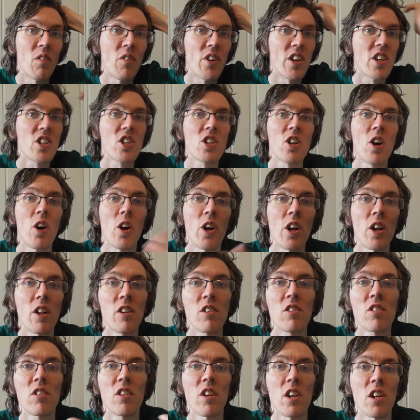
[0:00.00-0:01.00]
their
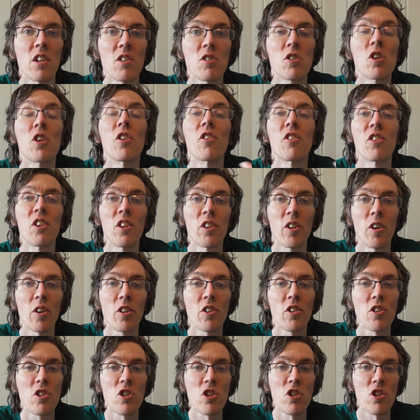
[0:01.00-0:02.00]
child's sons and
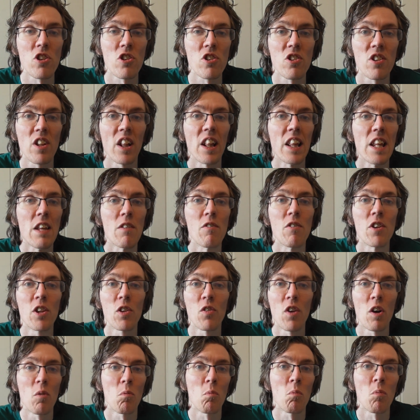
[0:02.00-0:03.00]
daughters just live with
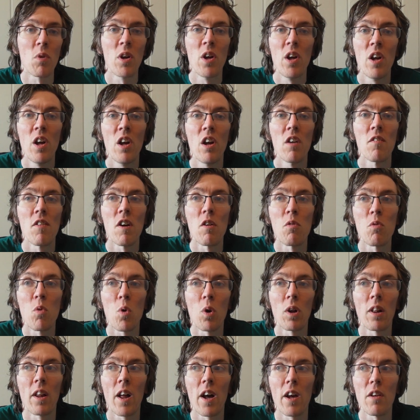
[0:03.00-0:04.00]
them their
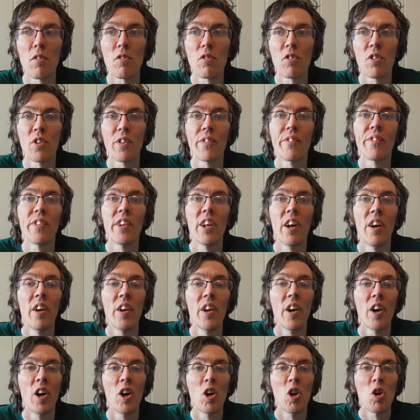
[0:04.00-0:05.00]
whole life.
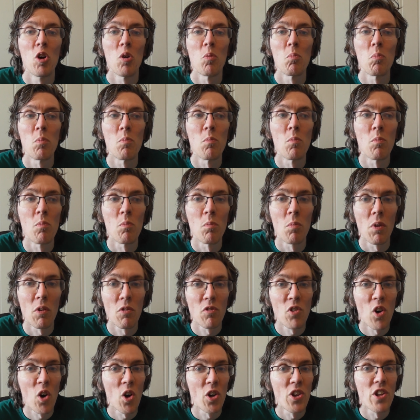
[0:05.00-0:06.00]
My
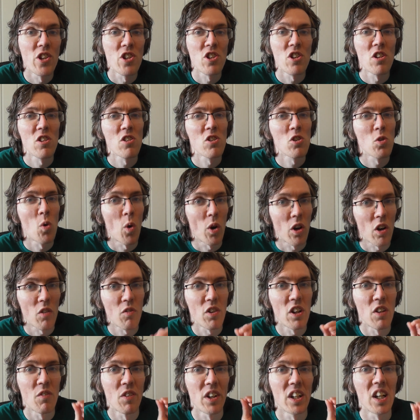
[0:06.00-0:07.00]
father's sort
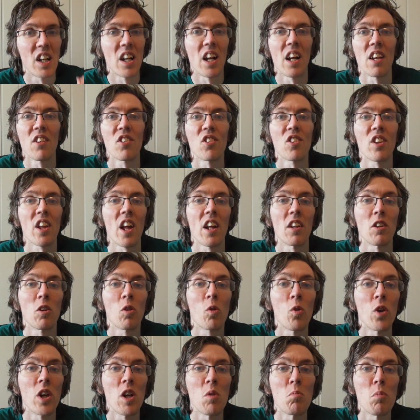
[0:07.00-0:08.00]
of in that last
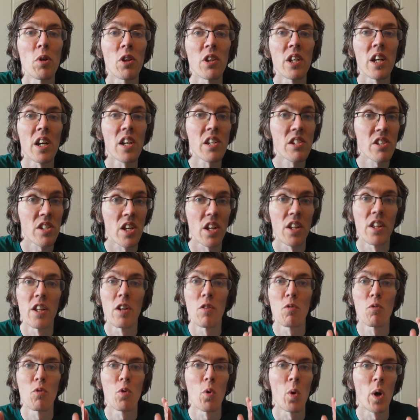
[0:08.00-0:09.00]
category, but he has said
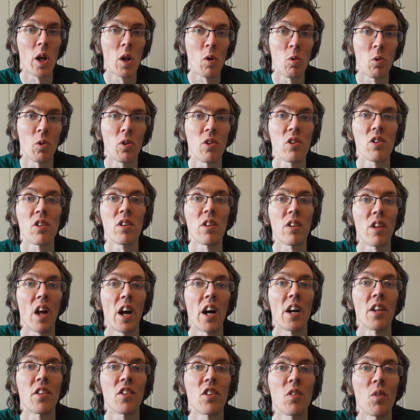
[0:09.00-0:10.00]
he fully
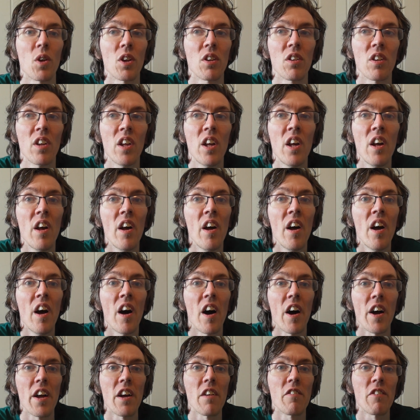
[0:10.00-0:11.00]
understands that
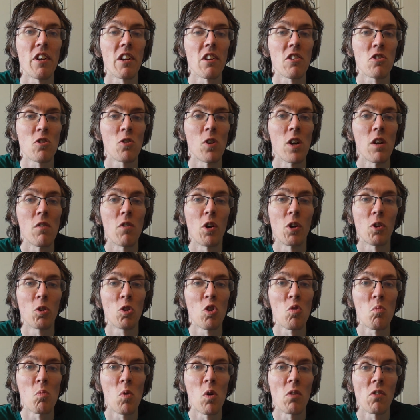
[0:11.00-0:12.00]
I eventually want
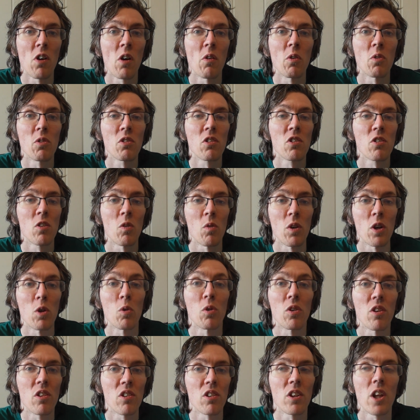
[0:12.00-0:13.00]
to move out, so he
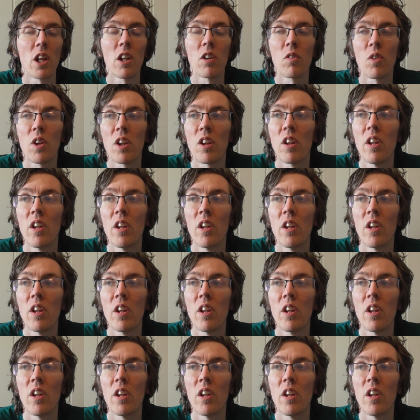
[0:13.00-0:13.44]
understands.